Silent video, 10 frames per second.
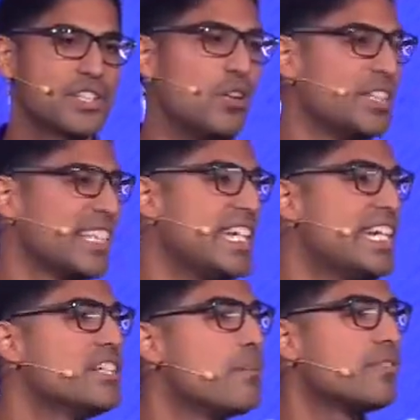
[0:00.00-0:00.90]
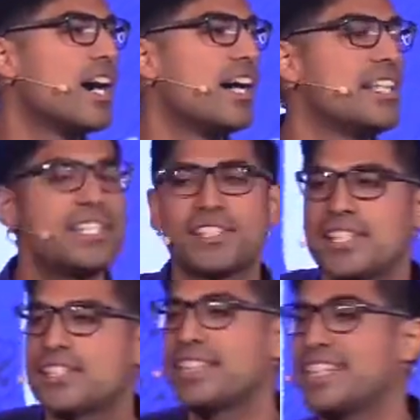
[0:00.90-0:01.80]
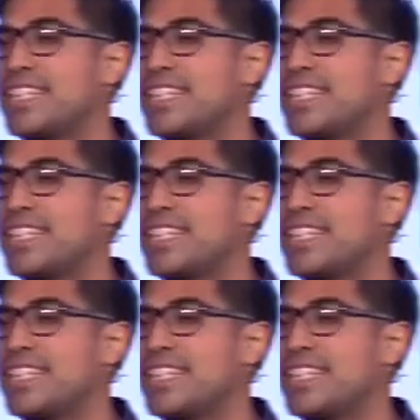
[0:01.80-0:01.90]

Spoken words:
He's calling the kingdom of God. He says things